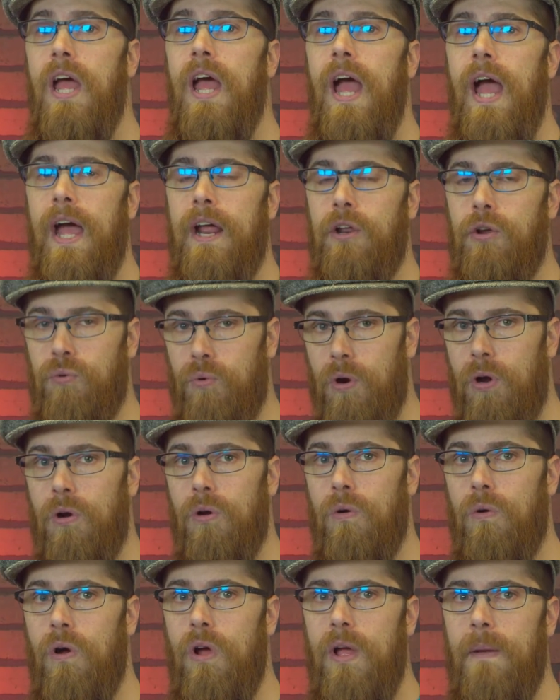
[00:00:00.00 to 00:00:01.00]
and
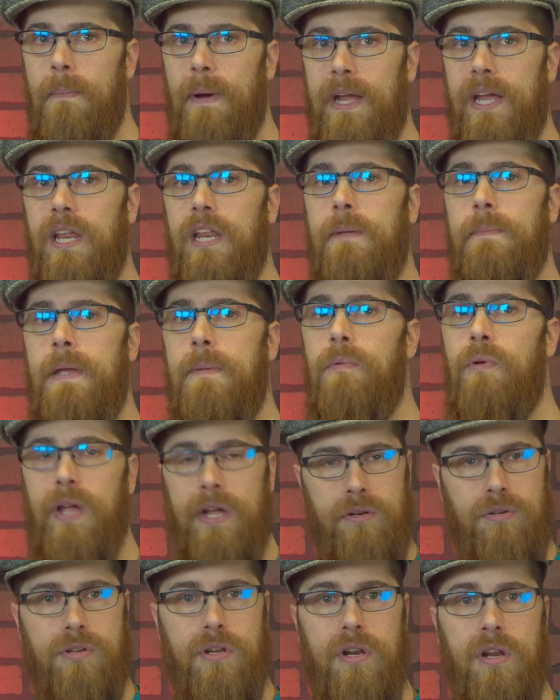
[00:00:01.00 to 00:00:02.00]
grow by getting people
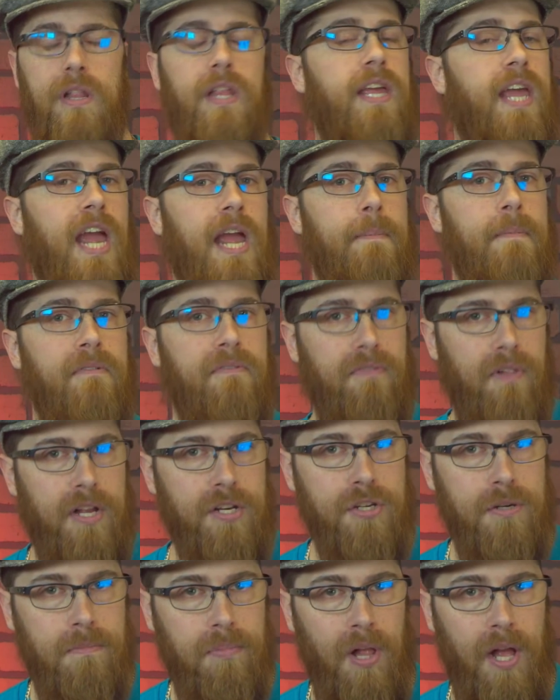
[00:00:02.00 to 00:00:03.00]
interested in the game of
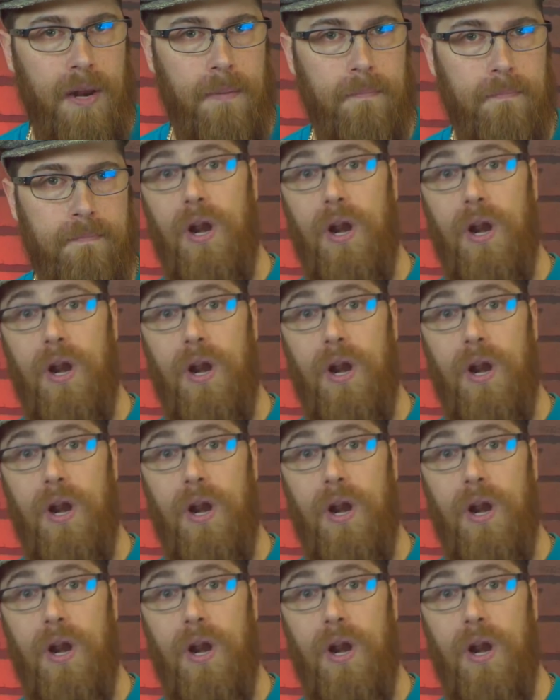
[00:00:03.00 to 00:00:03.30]
Flesh and Blood.